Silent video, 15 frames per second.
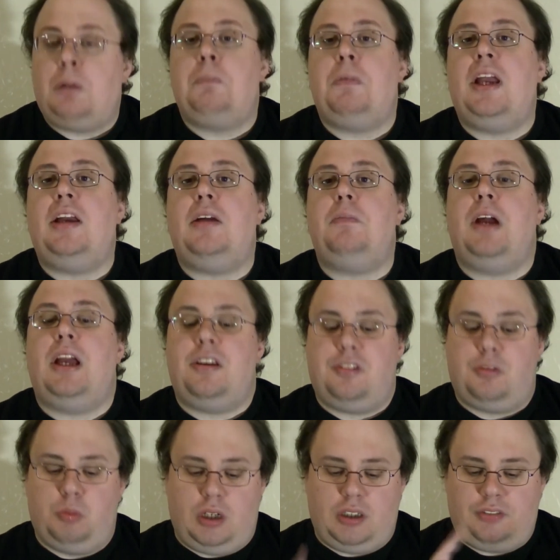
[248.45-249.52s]
Mayhem
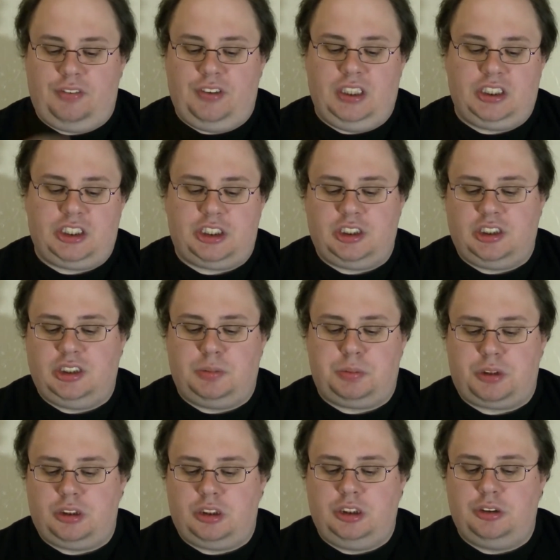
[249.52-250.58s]
has one feature the
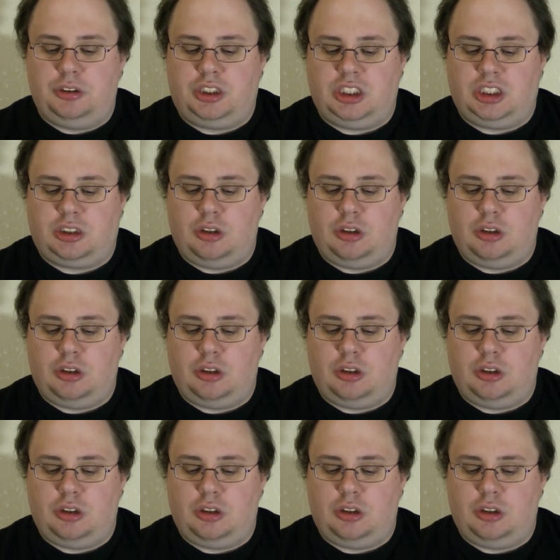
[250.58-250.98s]
producers